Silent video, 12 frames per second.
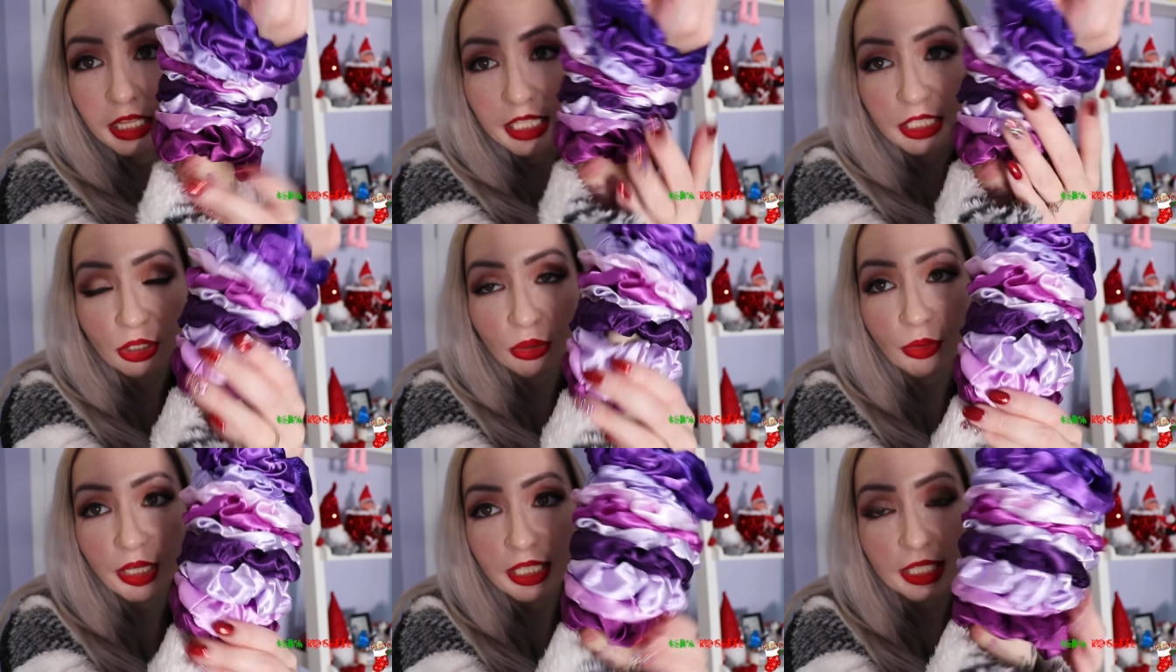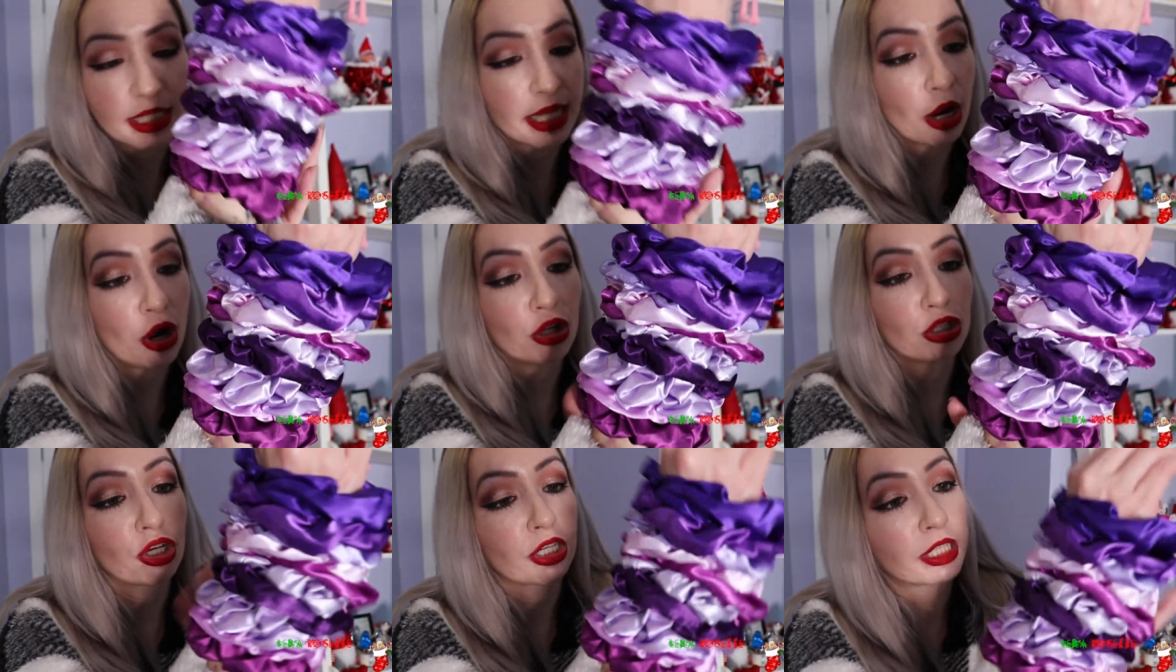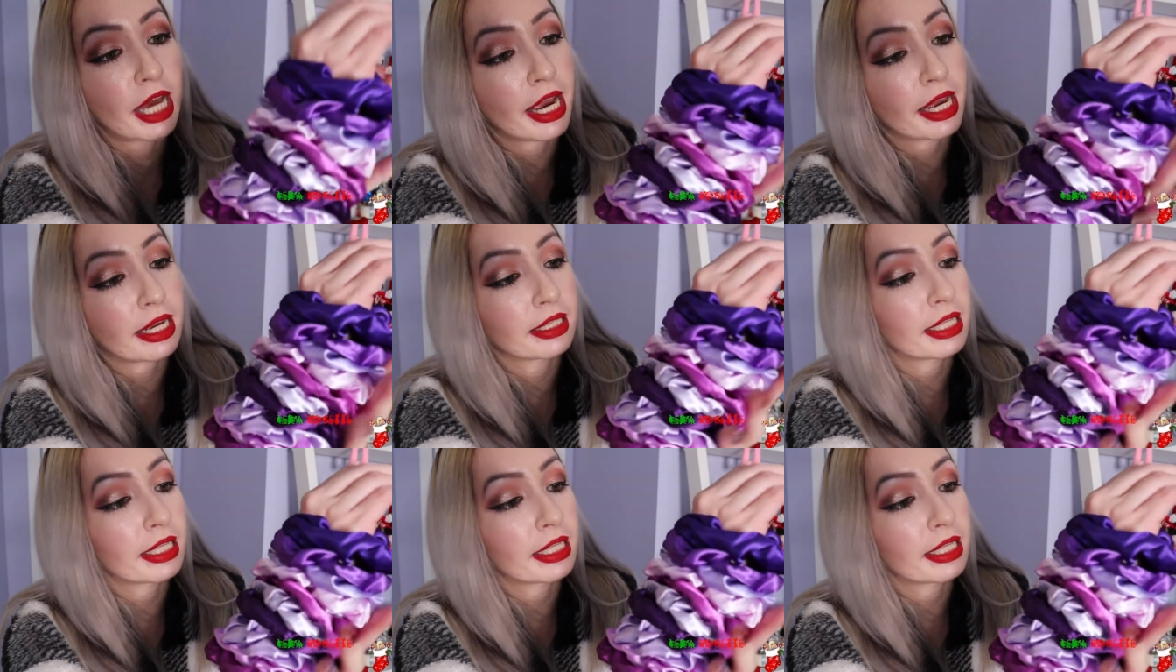these are what they all look like.